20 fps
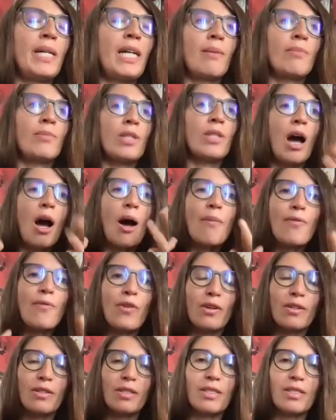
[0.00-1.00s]
becomes
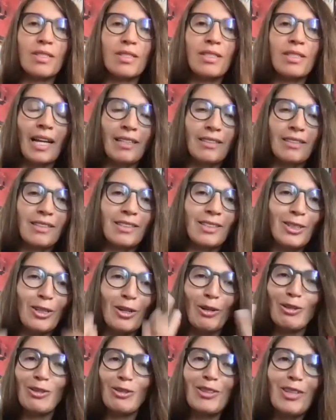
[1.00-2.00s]
obvious that, you
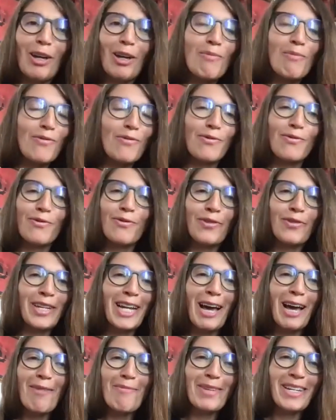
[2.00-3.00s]
know, some
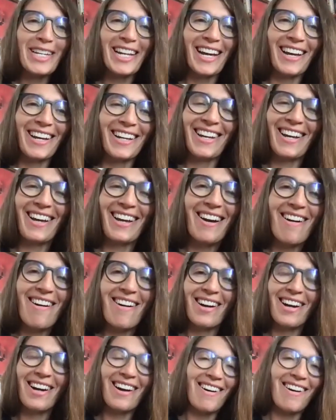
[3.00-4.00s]
phenomena
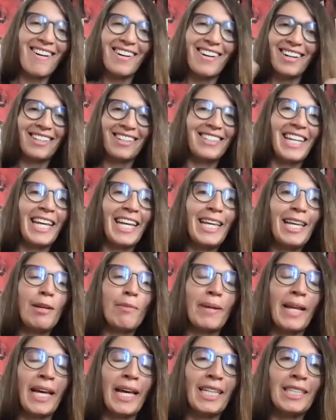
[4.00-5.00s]
are
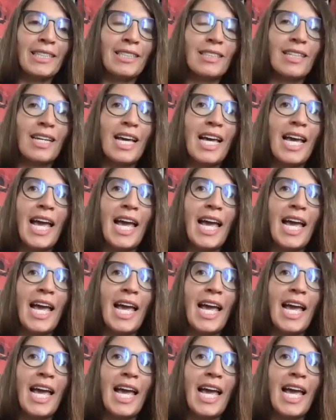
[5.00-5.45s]
taking place.